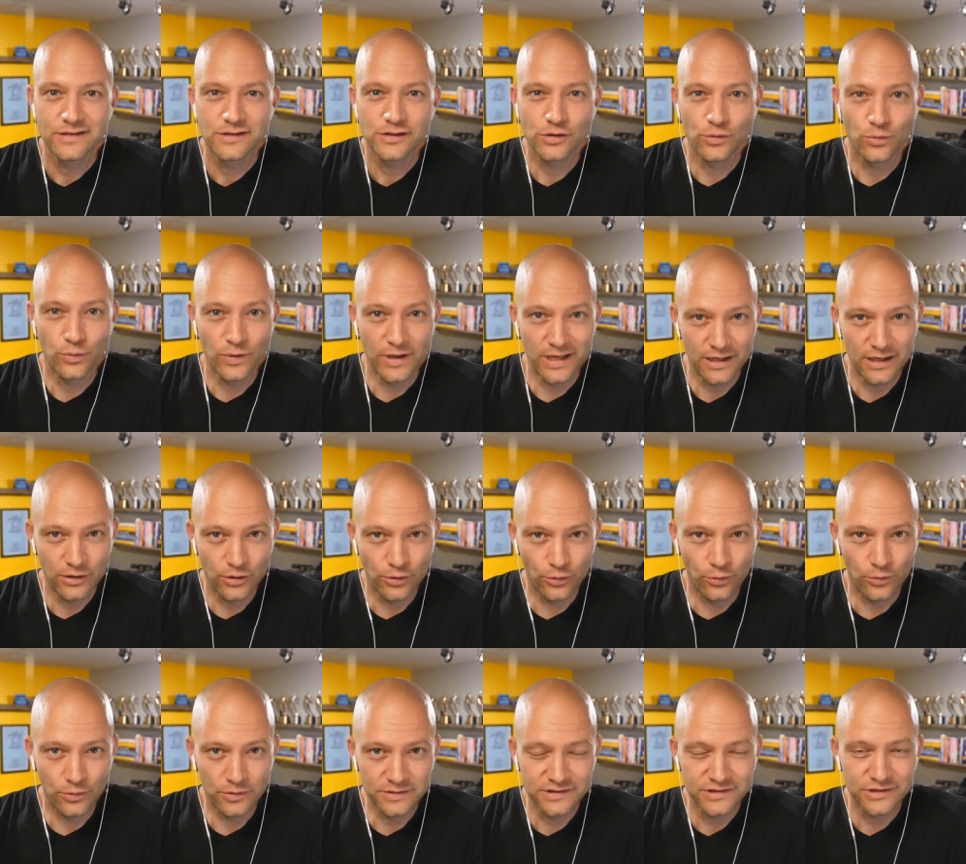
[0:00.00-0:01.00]
to winning
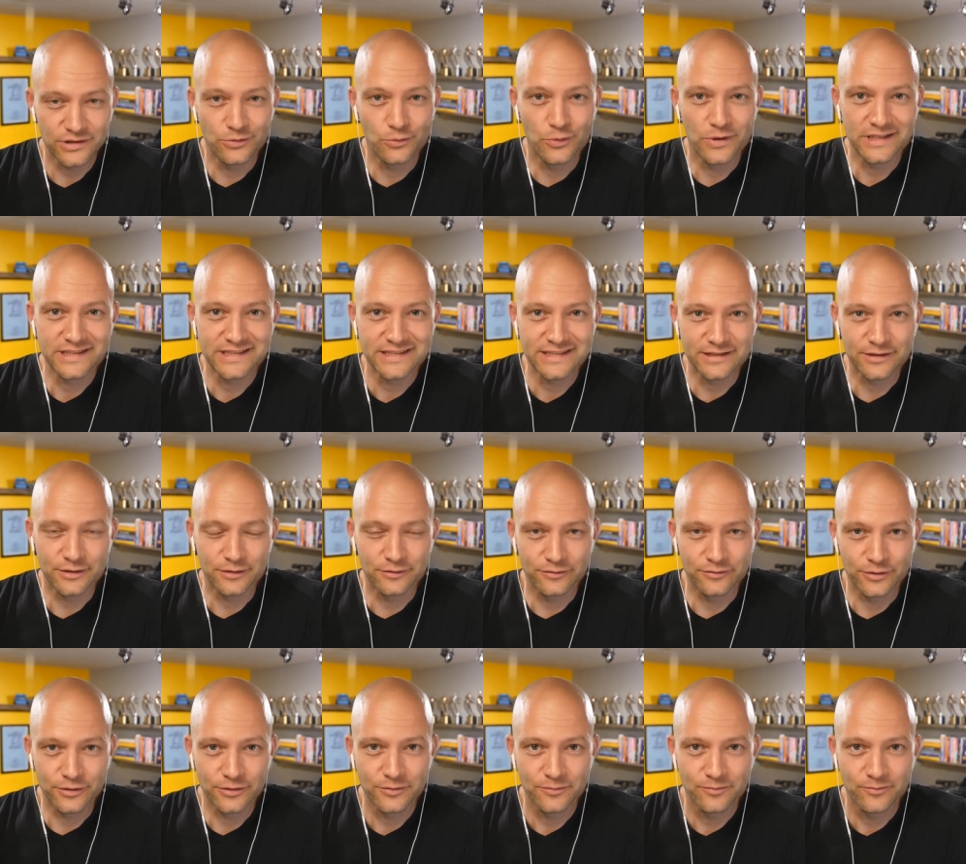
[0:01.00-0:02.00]
gold. So you won a
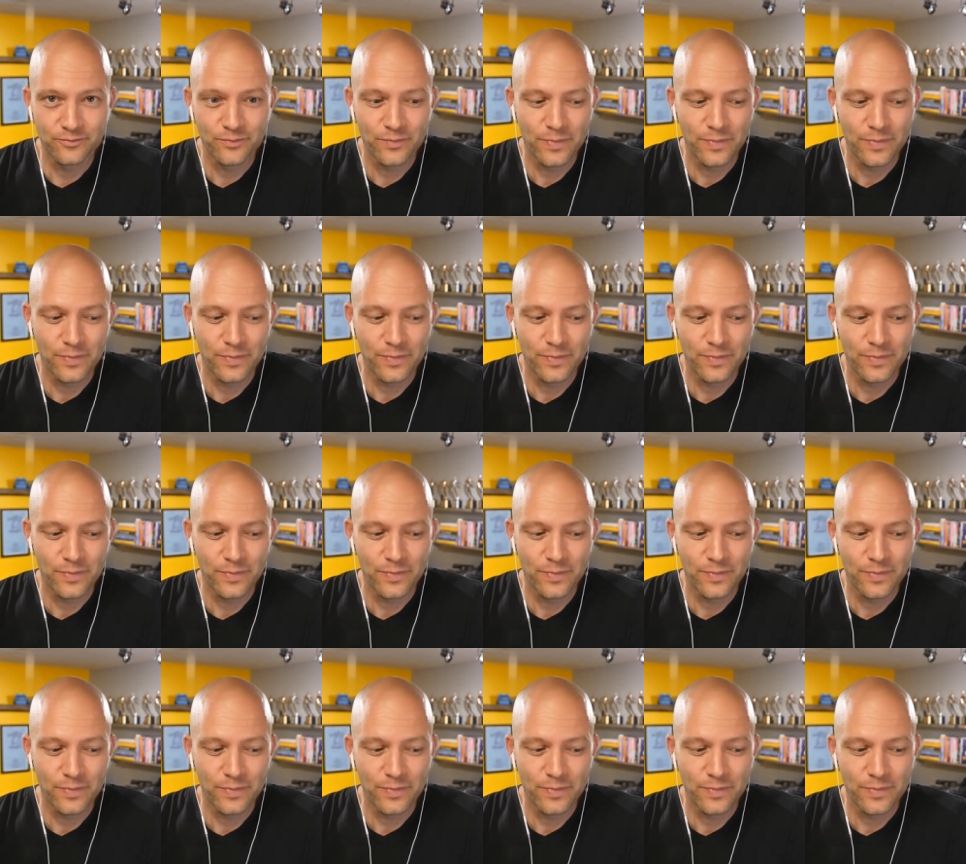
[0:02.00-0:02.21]
silver.